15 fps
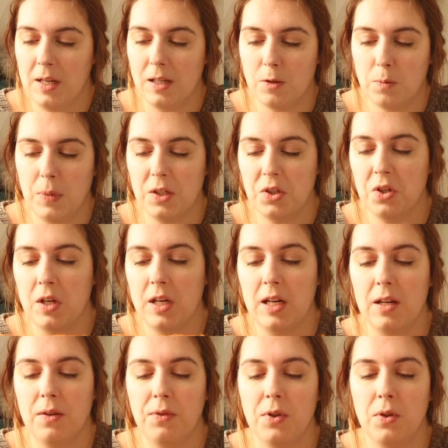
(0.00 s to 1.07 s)

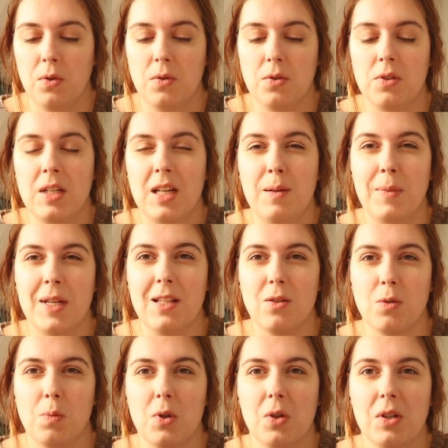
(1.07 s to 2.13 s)
especially if you steam it
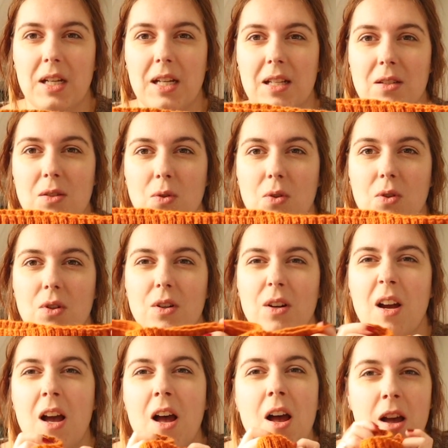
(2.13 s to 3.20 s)
or block it or
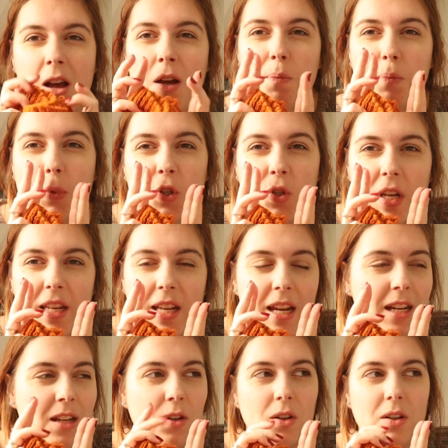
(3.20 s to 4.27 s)
put it
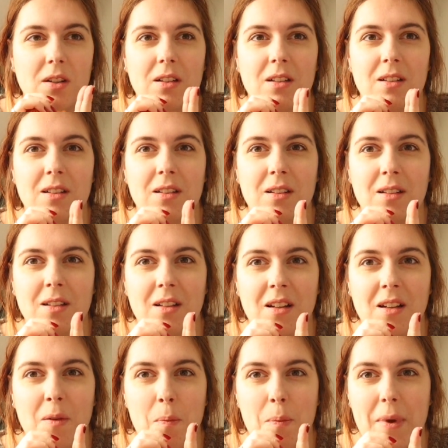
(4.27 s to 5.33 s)
in your
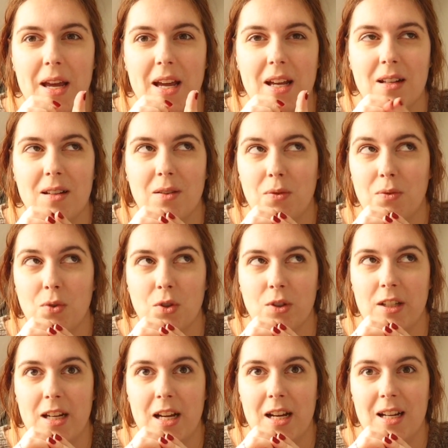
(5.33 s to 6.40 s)
bed for
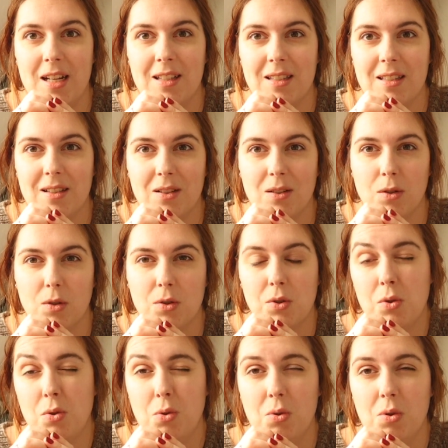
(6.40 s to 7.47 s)
a night or
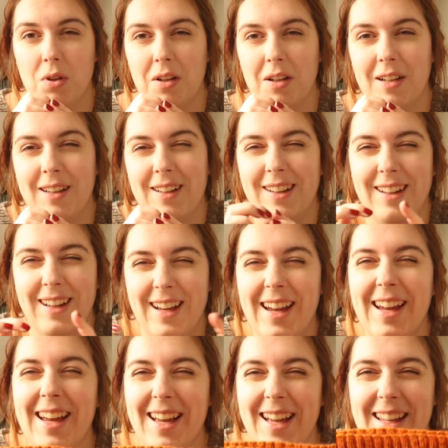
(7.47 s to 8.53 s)
2.
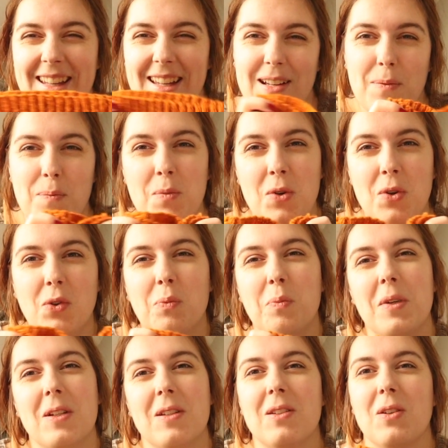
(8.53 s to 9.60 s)
The
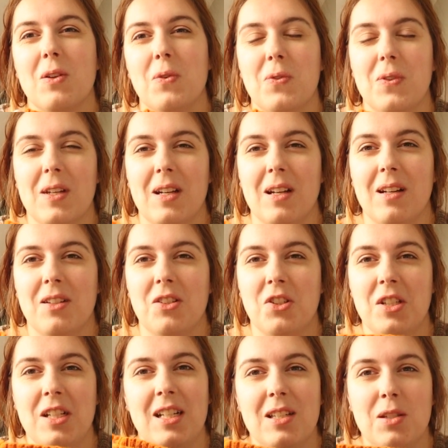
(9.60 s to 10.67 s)
movement of the
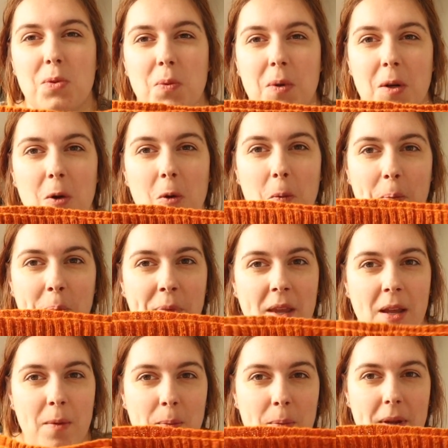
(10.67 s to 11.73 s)
sheets will
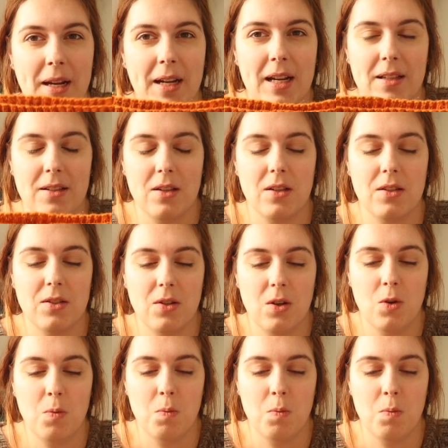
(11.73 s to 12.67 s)
make it so